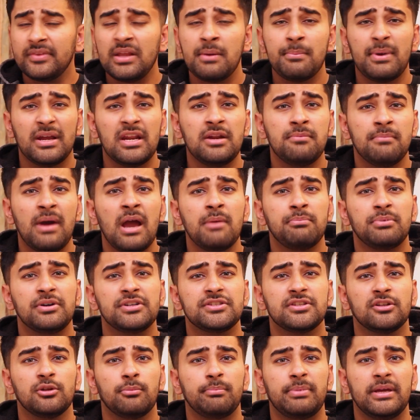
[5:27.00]
But in my
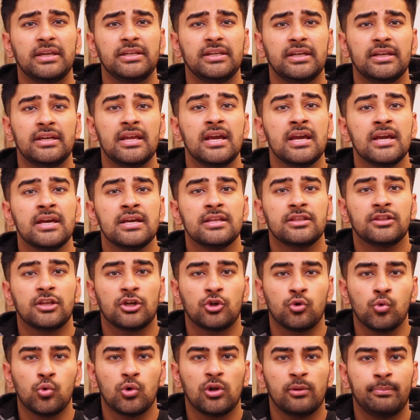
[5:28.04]
personal opinion, the
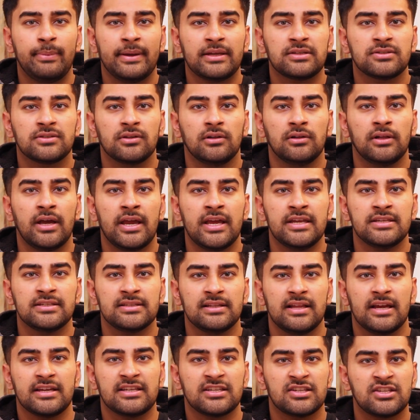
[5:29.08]
Google Pixel is
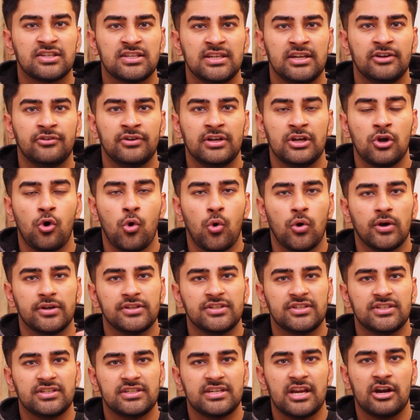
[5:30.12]
like Siri on
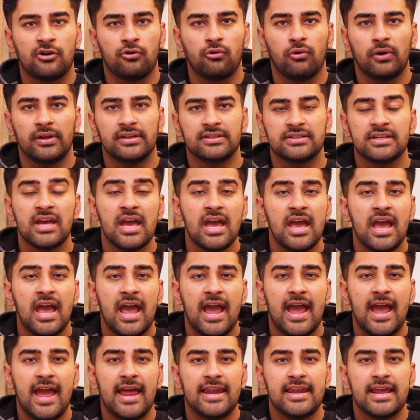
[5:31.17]
steroids.
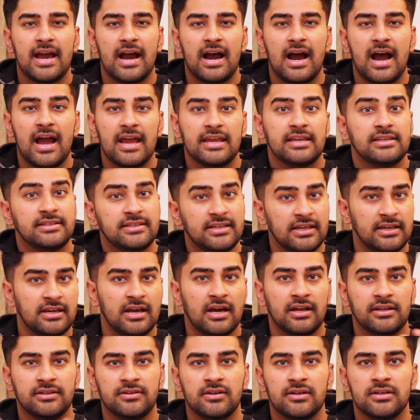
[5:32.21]
And I did
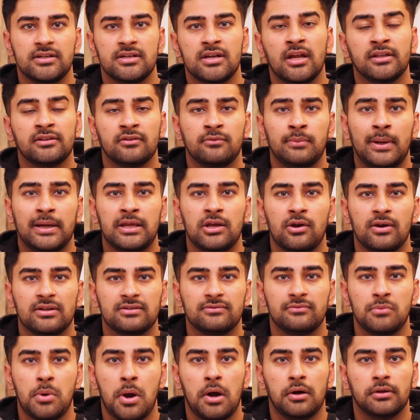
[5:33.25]
another video
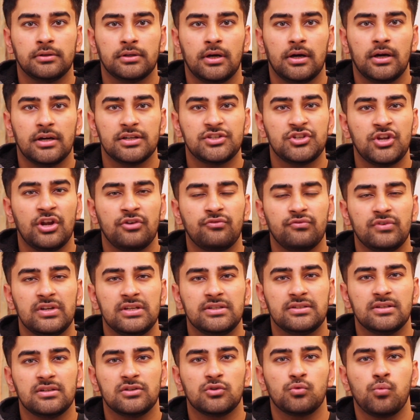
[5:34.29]
as well on 10
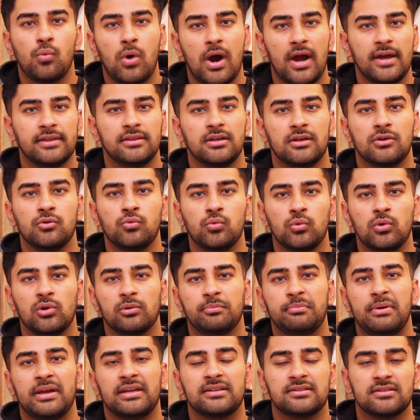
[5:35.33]
reasons why the Google
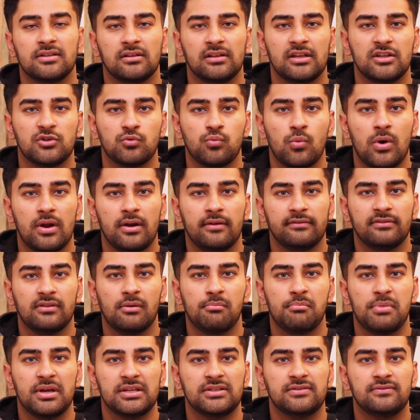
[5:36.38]
Pixel is one of the
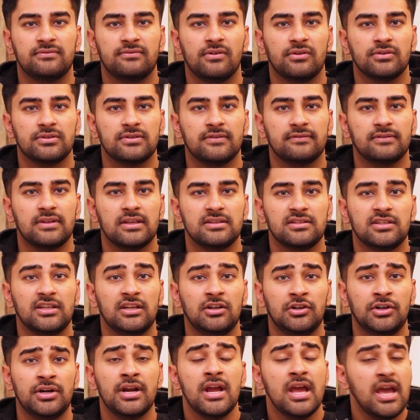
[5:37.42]
best phones of this
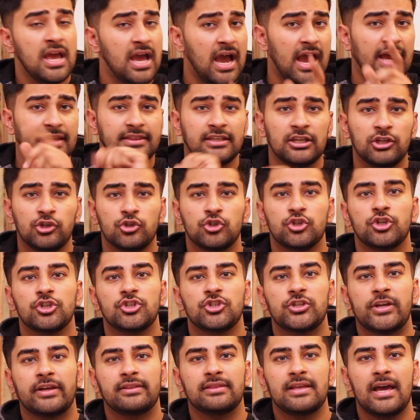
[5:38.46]
year. I think you should
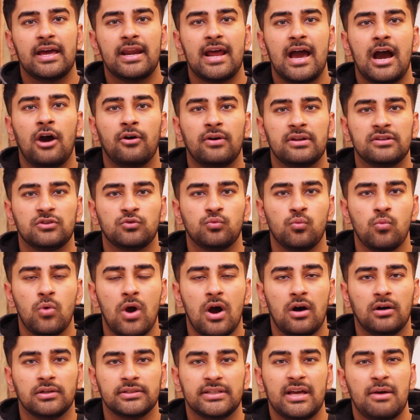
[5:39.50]
check that out as
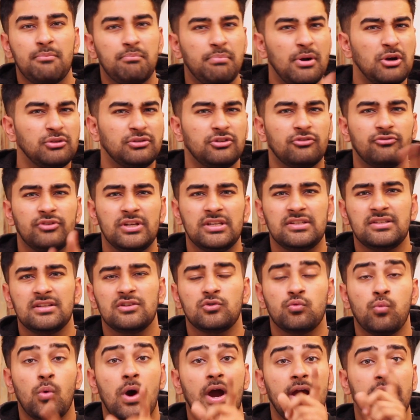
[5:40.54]
well. Now, both the
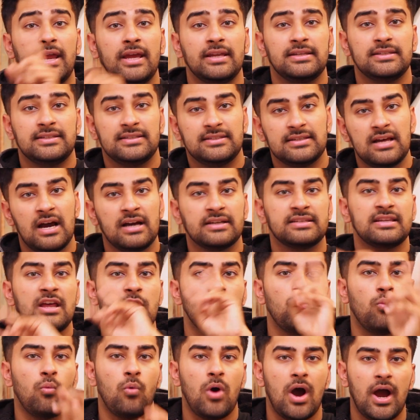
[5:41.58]
reasons why it sucks
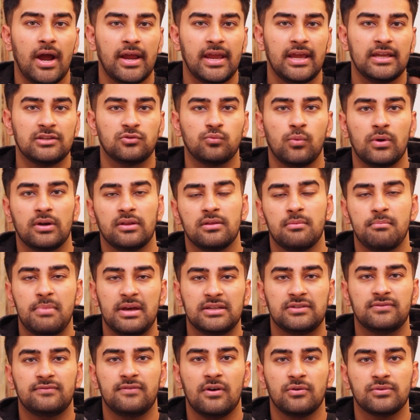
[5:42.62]
and why it's one of the
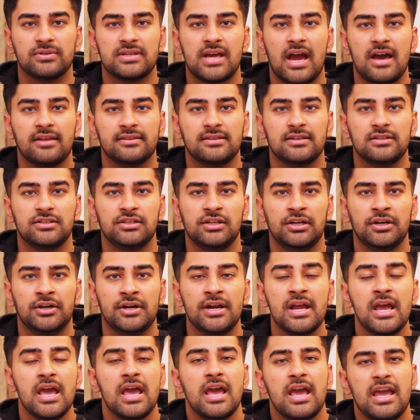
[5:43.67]
best phones out this year
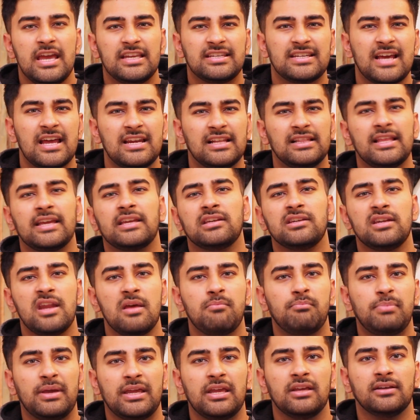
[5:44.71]
is kind of like
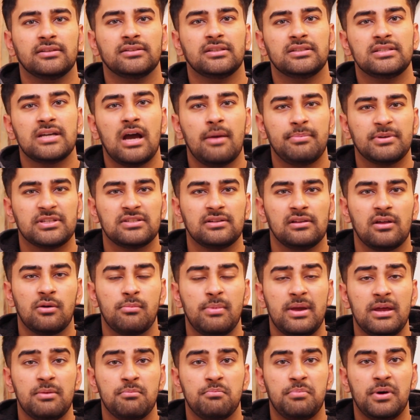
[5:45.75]
nitpicking on the topics a little
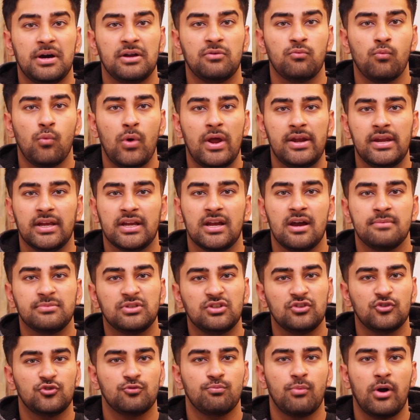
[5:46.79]
bit, but when it comes
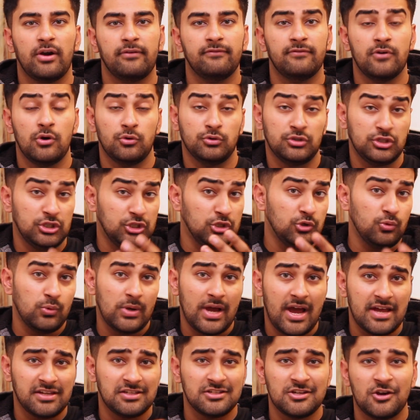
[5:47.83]
to smartphones, you
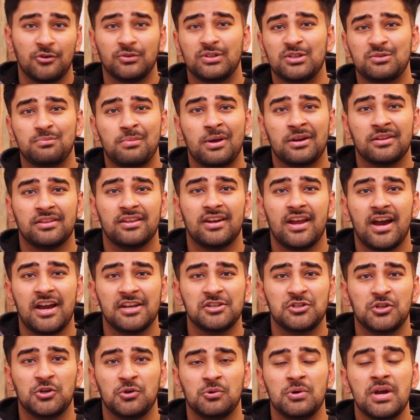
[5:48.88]
guys know this better than I
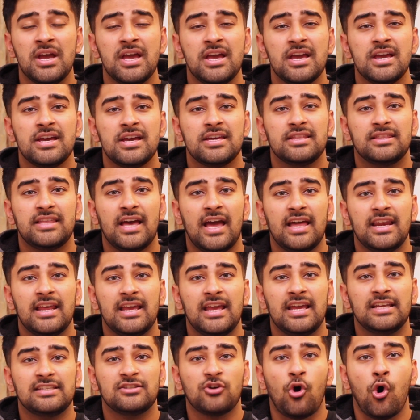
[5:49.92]
do, that
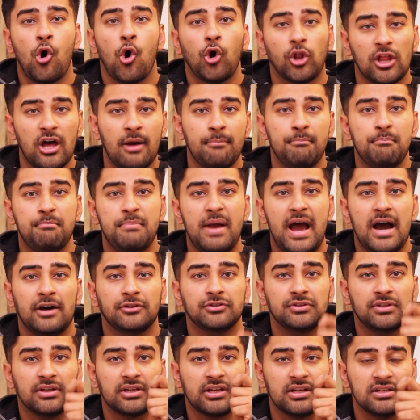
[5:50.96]
it's all
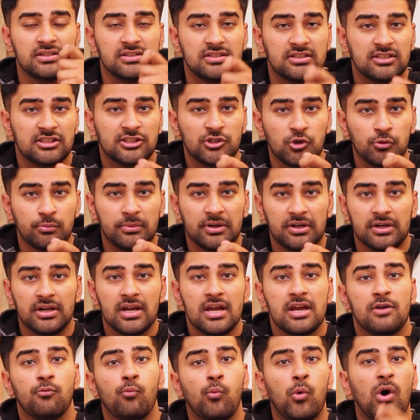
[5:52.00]
about the consumer,
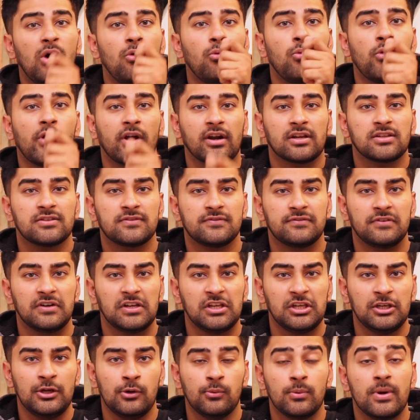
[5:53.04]
what works for
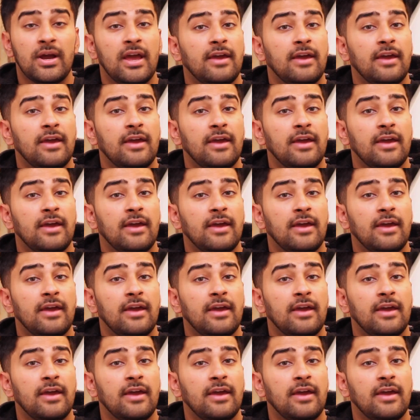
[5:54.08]
you.